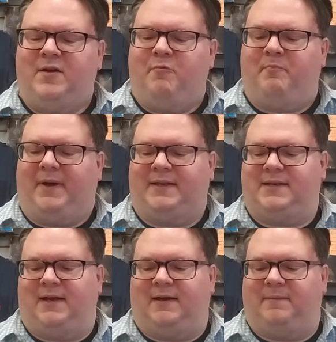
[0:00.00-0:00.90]
But
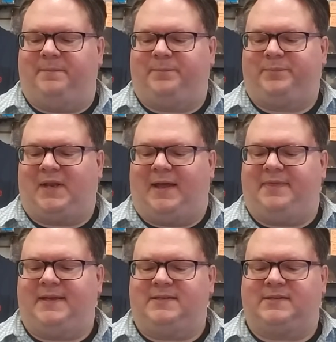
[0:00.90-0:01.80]
um, I
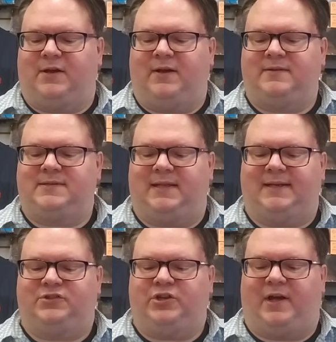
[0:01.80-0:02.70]
think songs
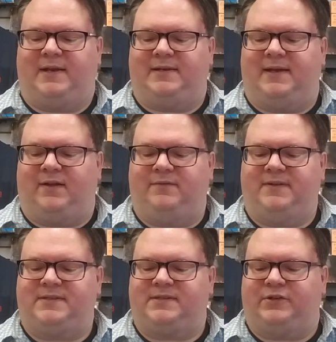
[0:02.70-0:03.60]
like John and
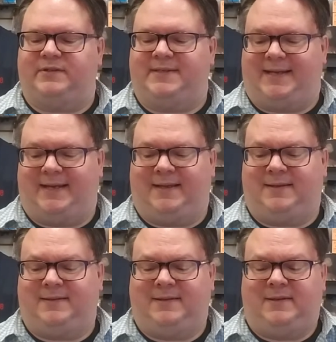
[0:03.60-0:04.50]
Elvis Are
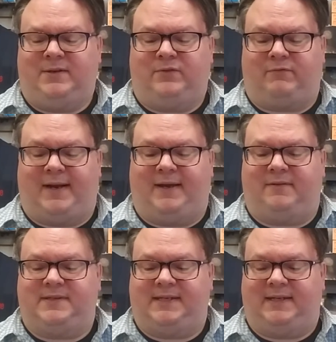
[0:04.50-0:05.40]
Dead,
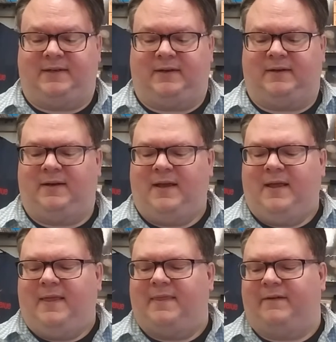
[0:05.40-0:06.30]
round here.
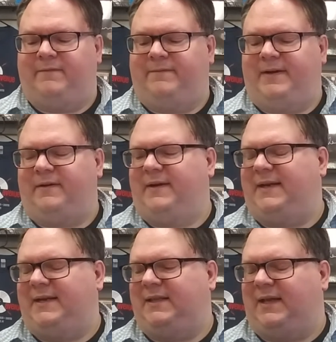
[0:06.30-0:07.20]
They're
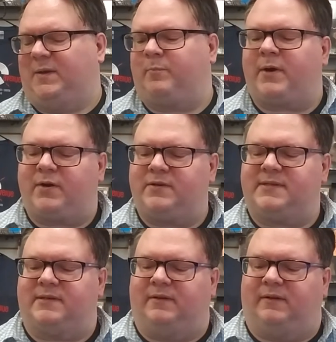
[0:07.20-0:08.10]
very like
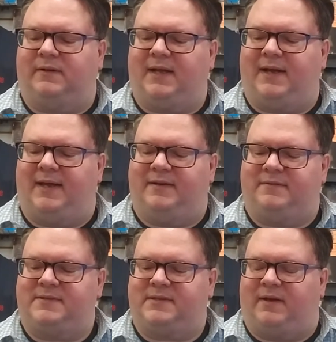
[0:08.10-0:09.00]
personal kind of
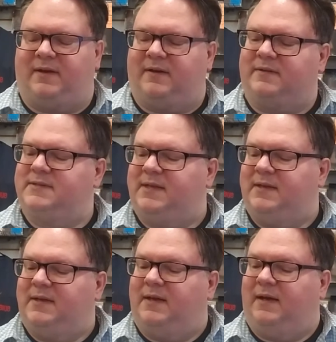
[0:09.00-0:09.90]
songs
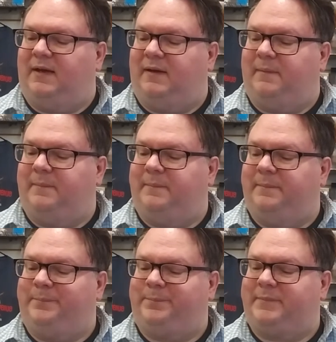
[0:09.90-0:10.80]

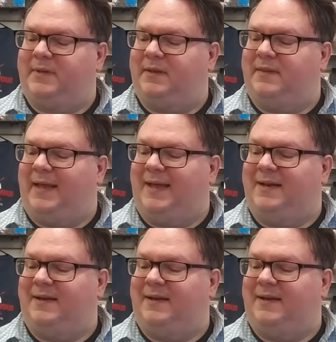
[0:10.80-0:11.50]
um, that,